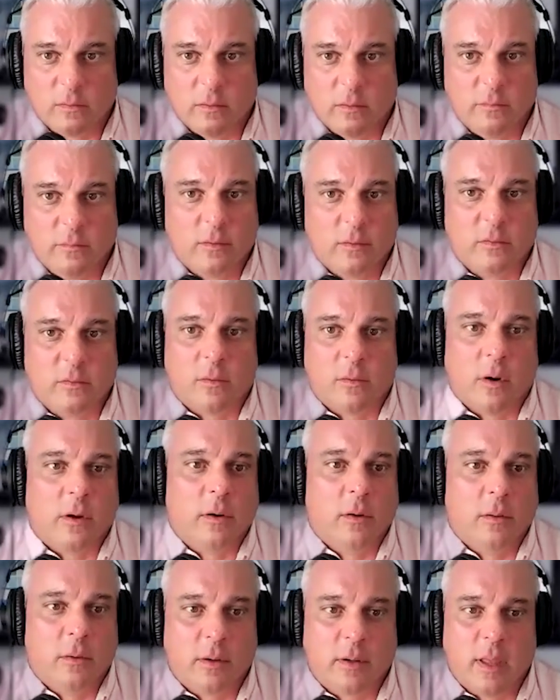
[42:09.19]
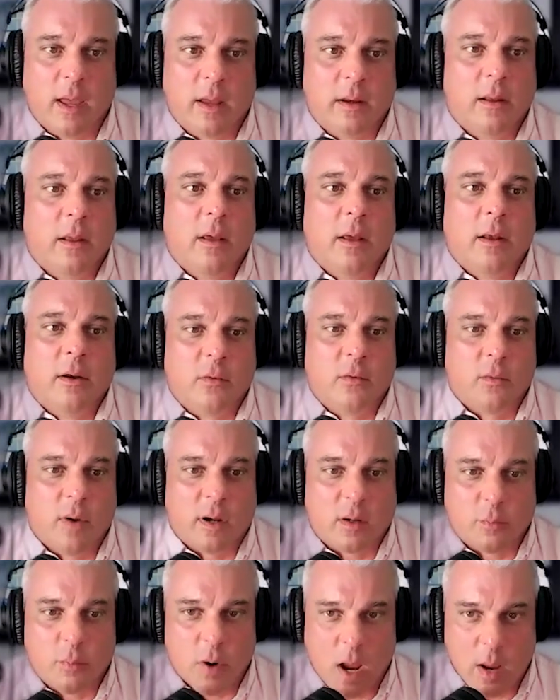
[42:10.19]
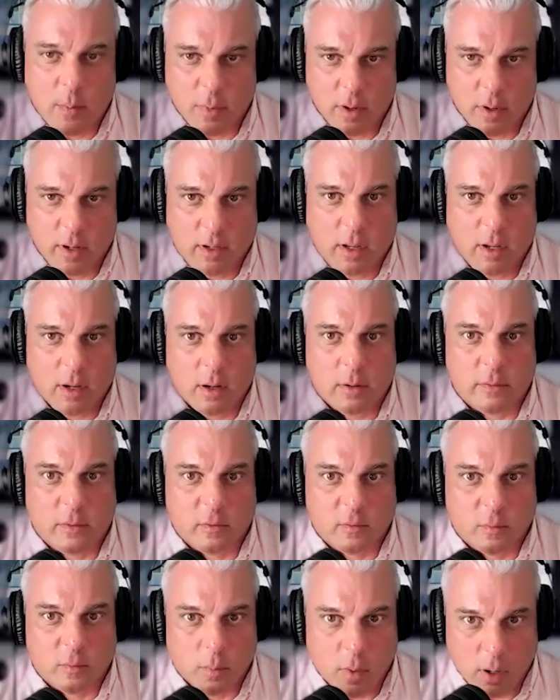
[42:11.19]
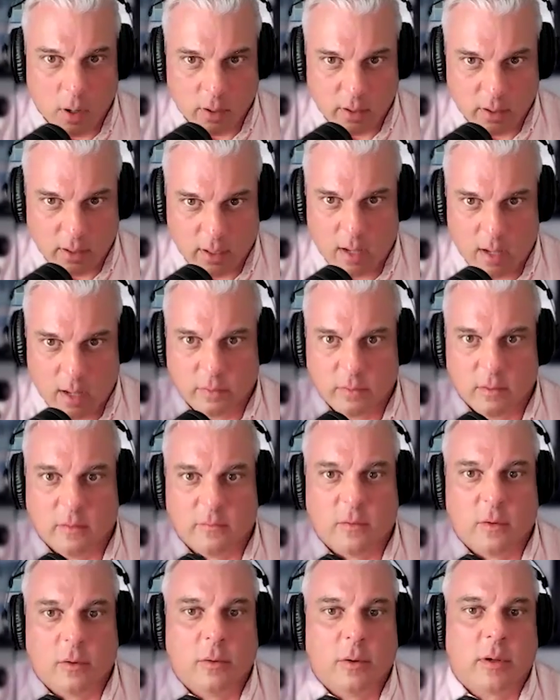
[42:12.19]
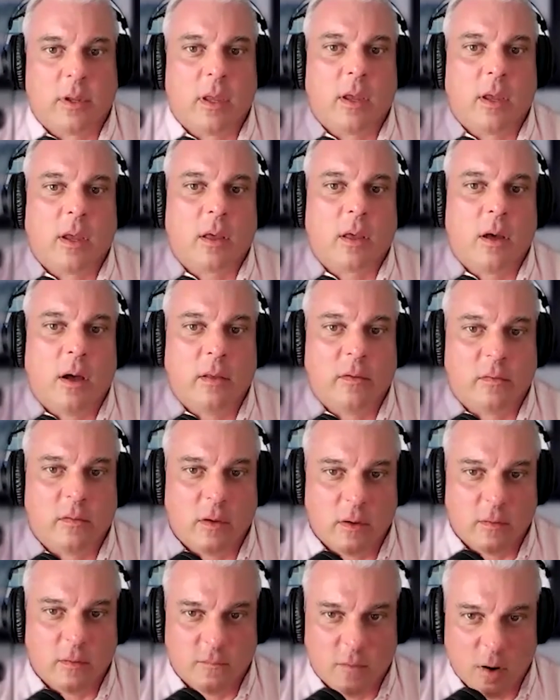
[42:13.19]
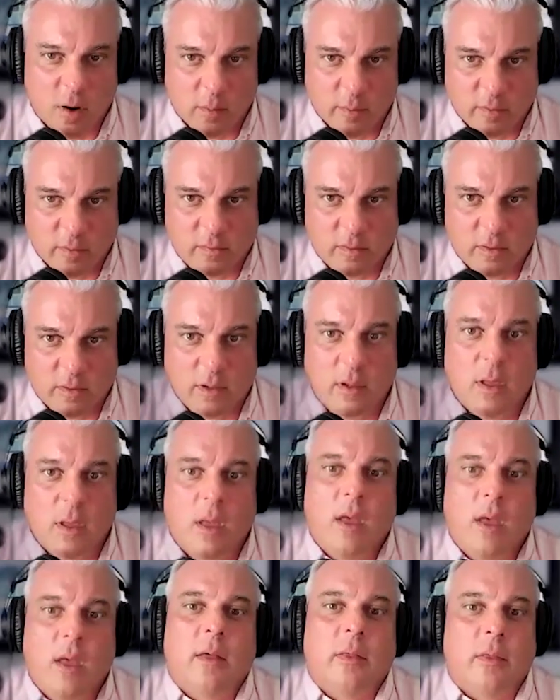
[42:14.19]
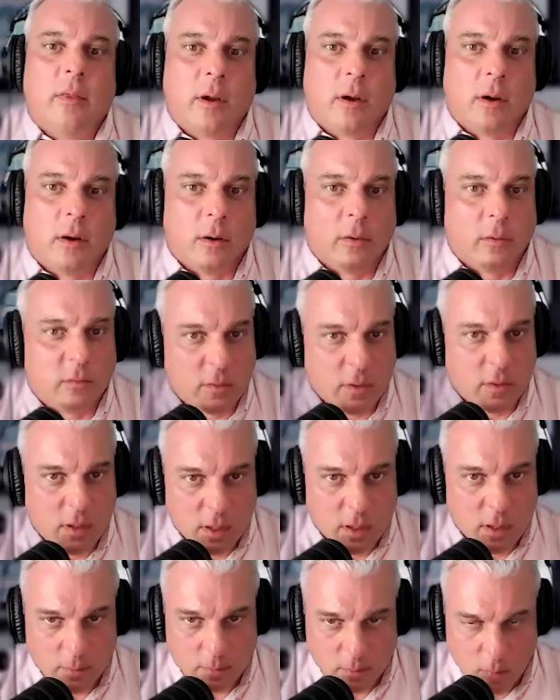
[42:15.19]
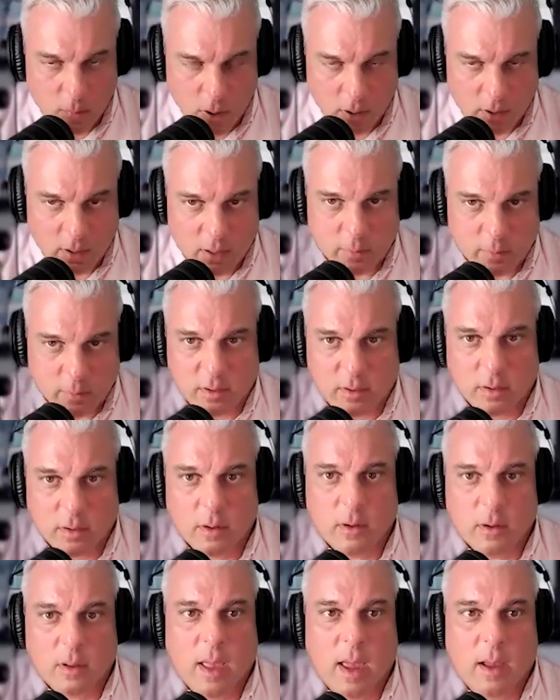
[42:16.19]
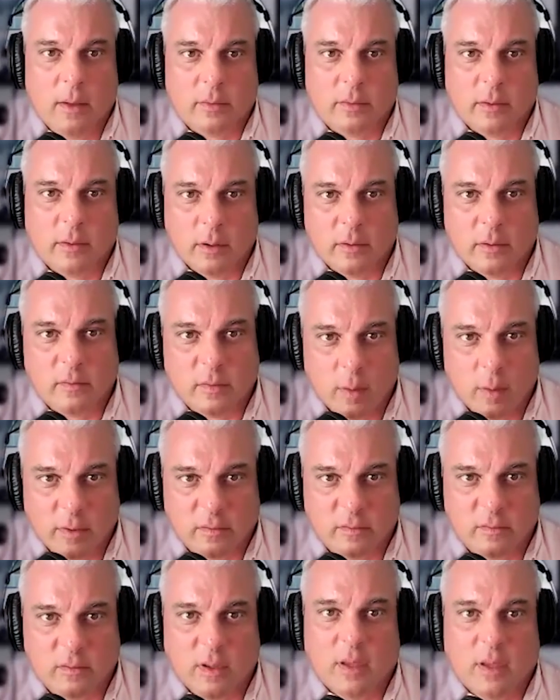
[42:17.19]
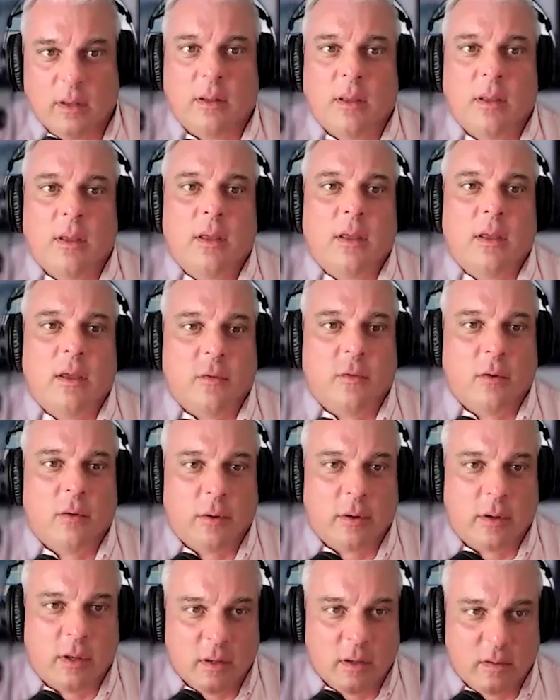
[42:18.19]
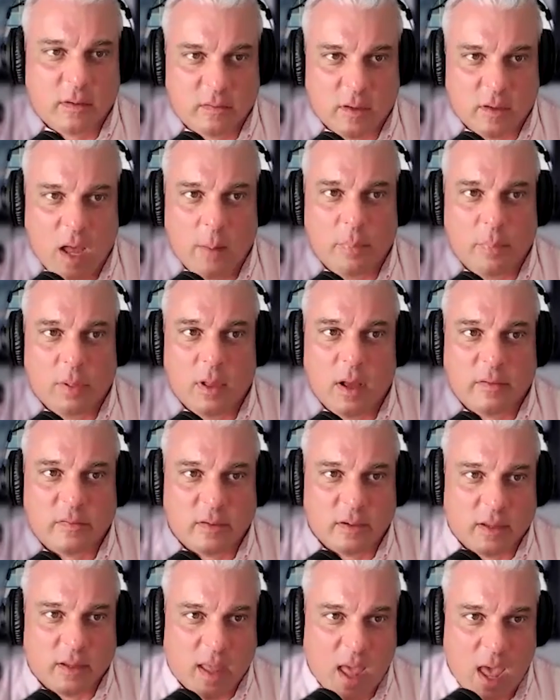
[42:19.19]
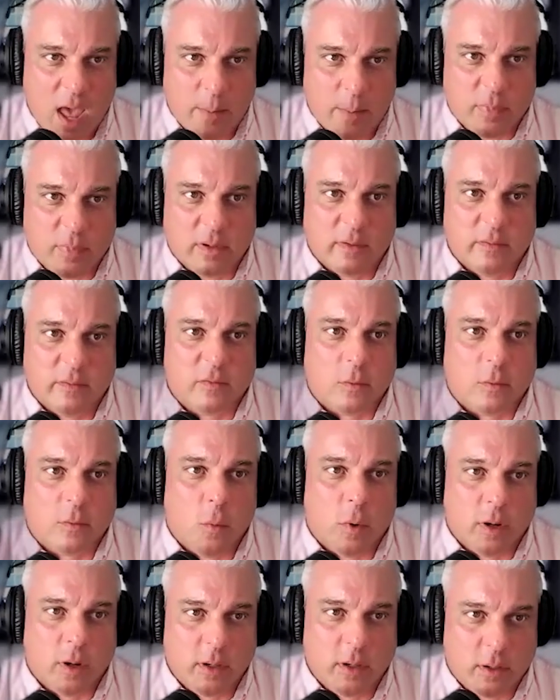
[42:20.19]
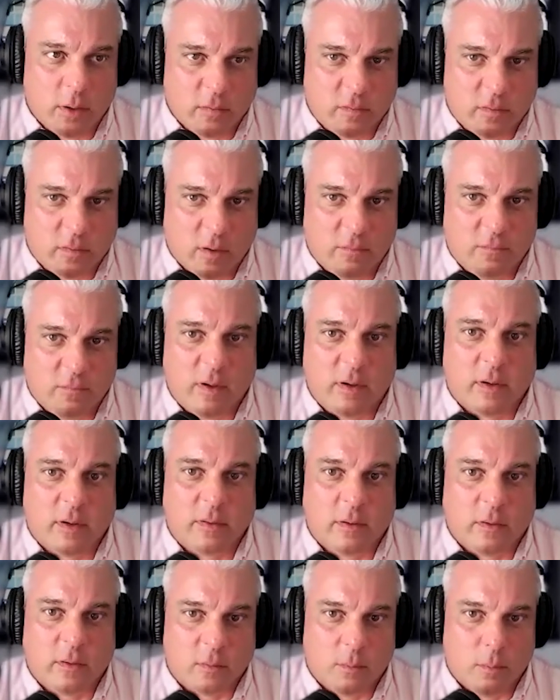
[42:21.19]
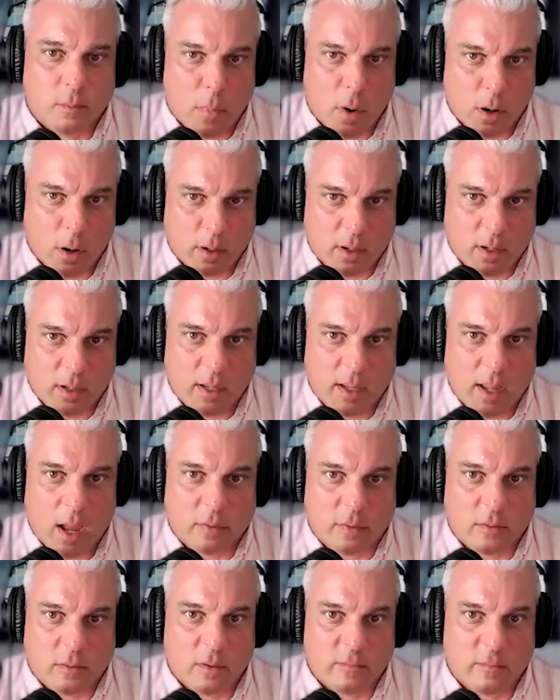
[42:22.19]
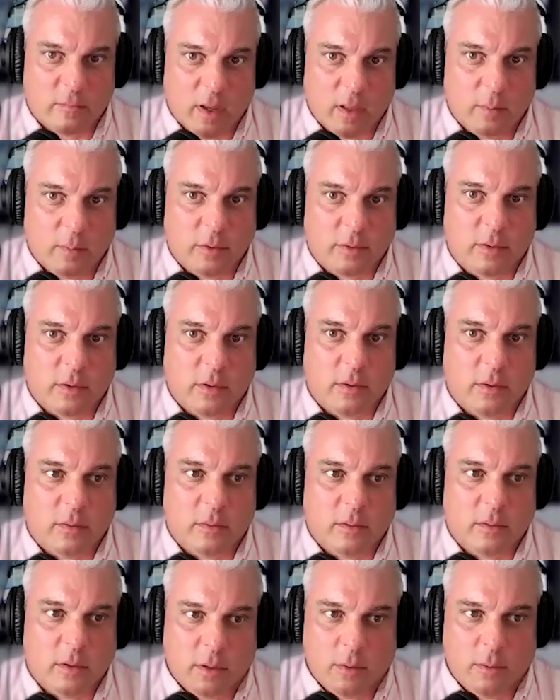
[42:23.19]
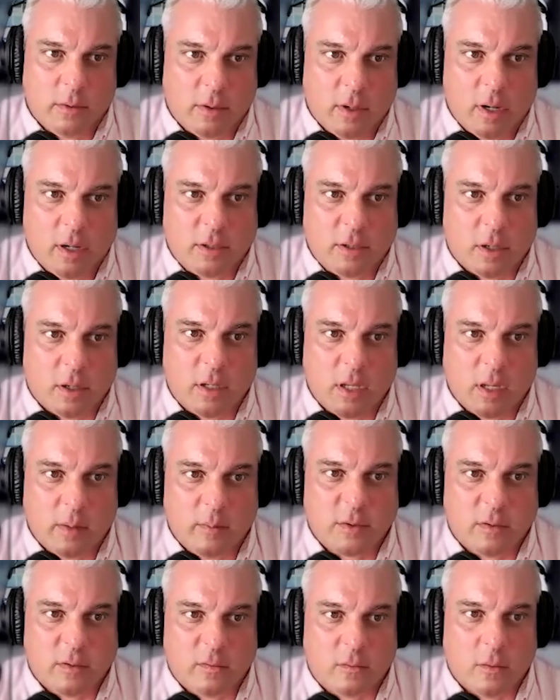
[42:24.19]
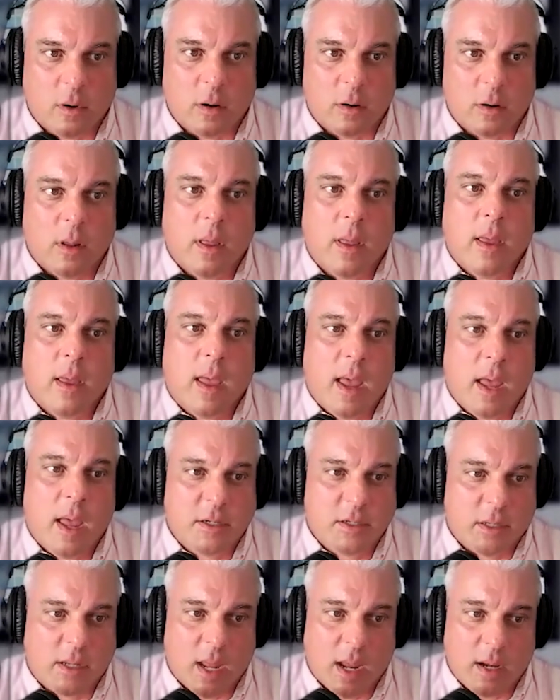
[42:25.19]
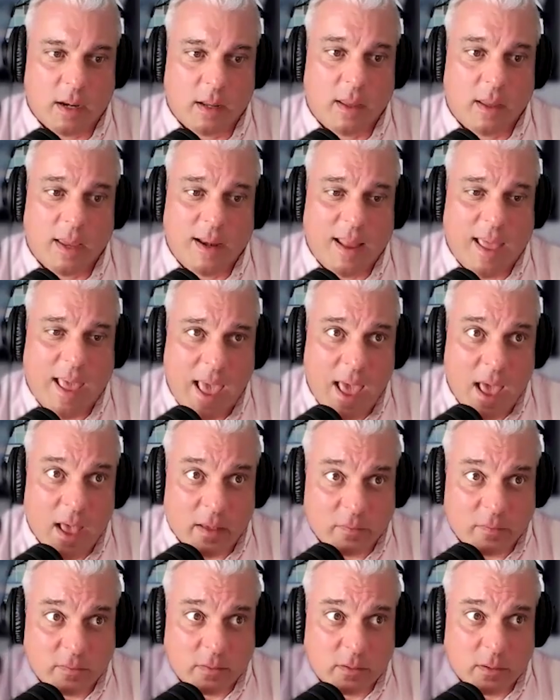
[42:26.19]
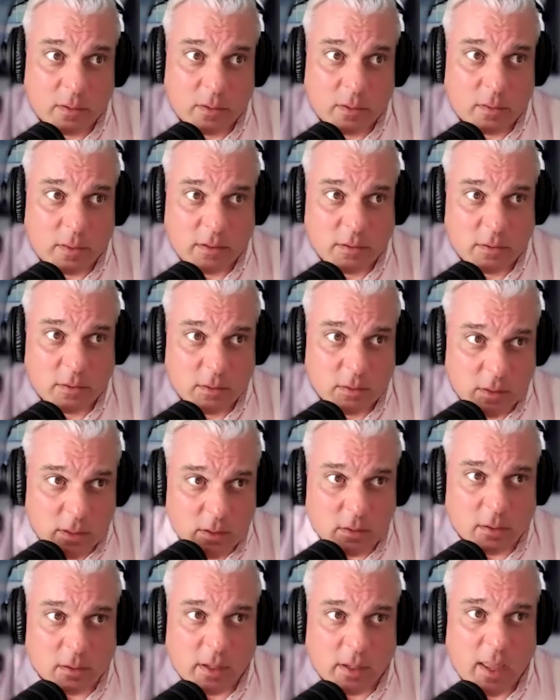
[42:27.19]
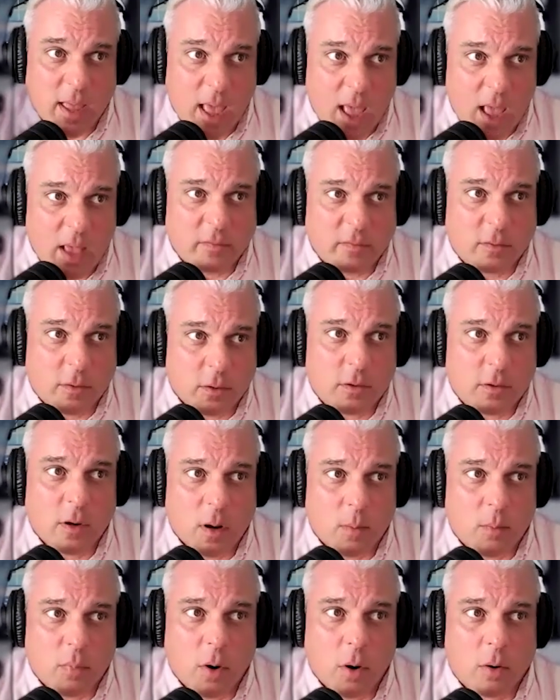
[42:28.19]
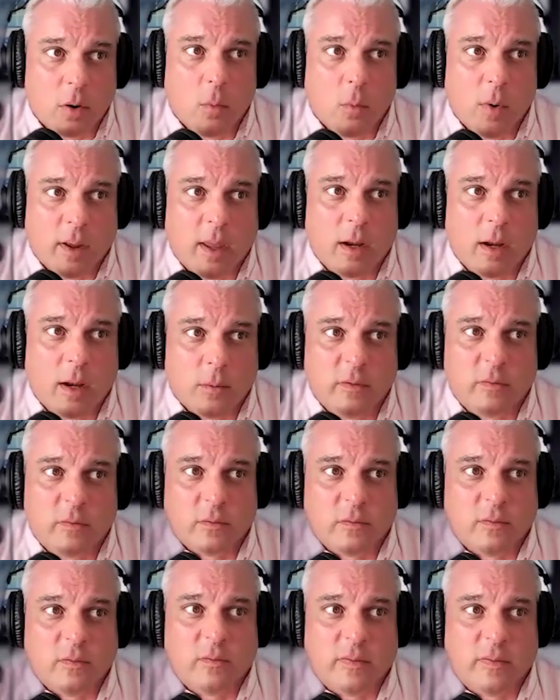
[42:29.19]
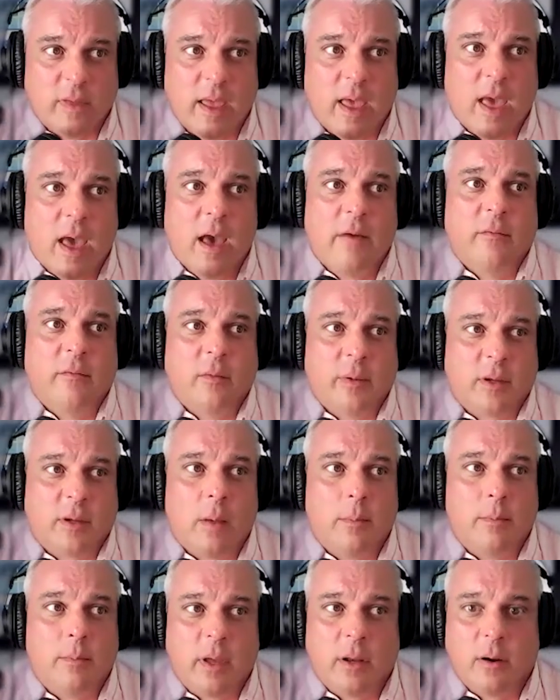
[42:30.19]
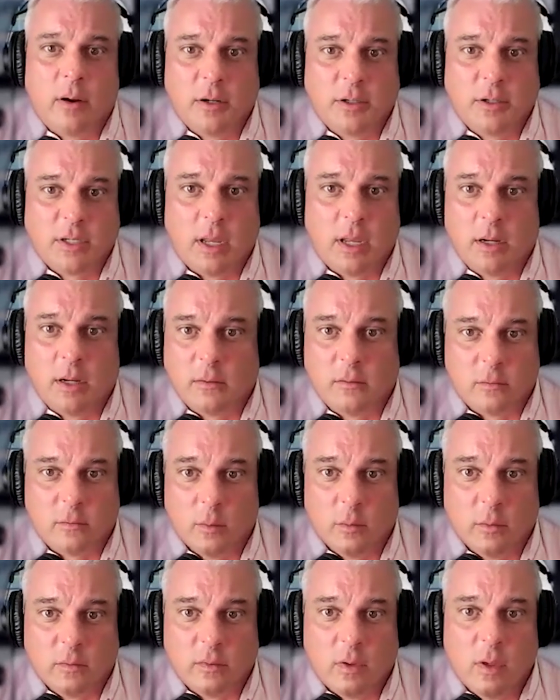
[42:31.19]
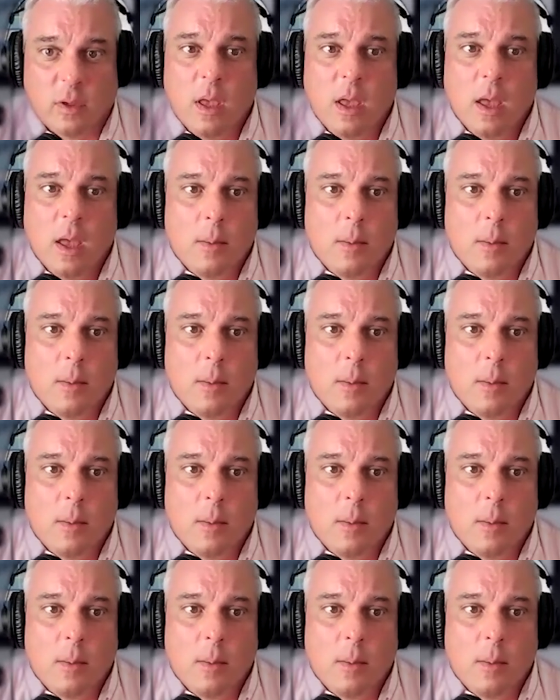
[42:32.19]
So if you're starting to look at direct primary care, there's marketing out there. If you're looking at concierge pharmacy, there's marketing material out there to some extent. If you're looking at stop loss and captives or wanting to go self funded, there's marketing out there available to you that you and your HR team should start educating and ask like literally ask your current broker what kind of resources they have to become better educated consumers.